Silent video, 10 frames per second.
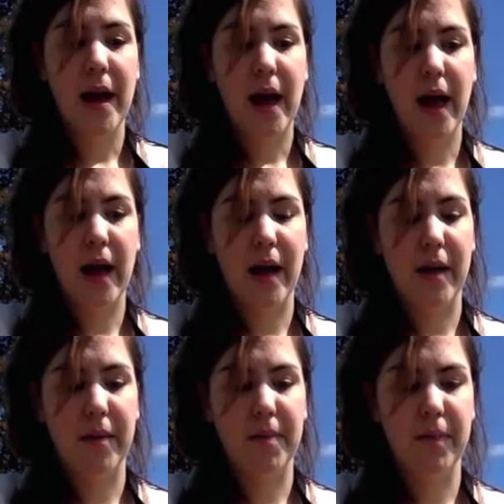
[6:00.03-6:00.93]

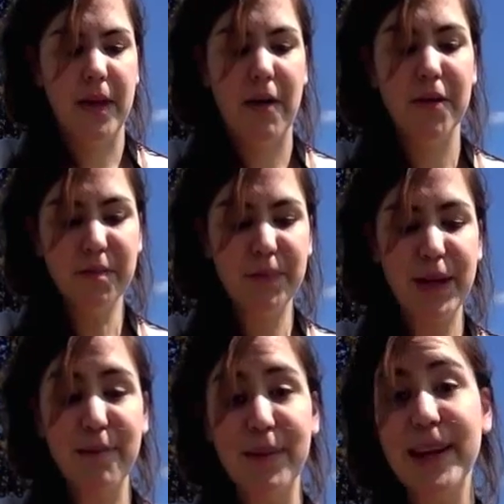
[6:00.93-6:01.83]
that would
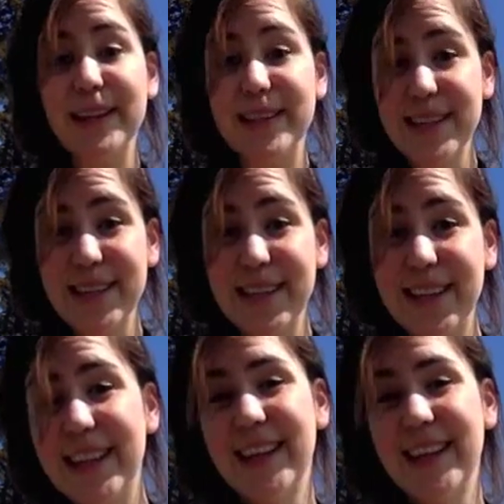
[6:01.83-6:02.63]
be amazing.